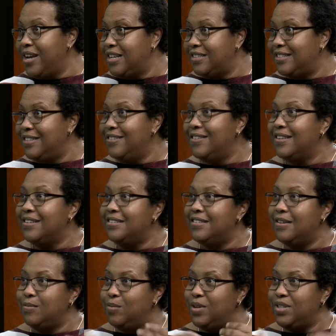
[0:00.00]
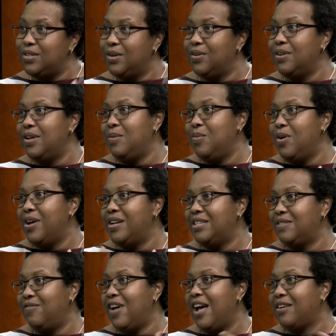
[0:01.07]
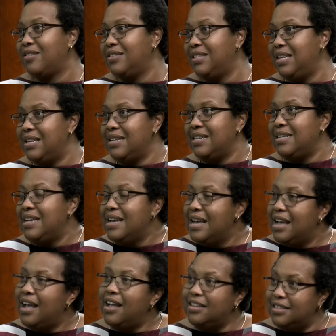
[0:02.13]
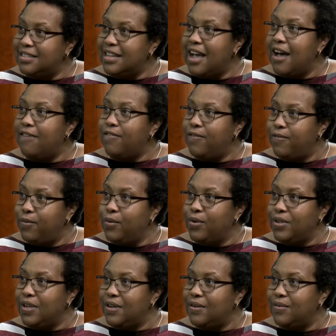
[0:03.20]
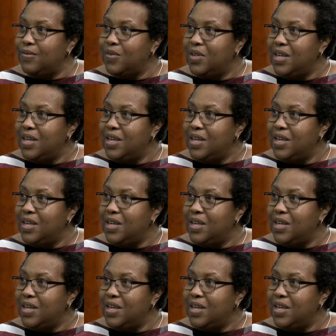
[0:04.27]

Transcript: as students, and we certainly want as faculty and staff for you.